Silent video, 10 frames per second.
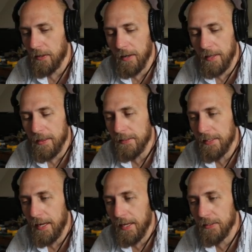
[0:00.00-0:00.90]
All right,
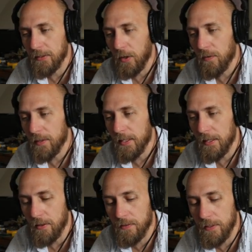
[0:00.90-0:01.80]
this has
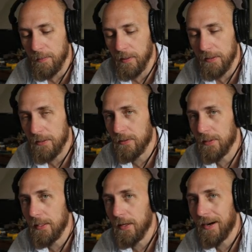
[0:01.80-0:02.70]
overheat 3+3.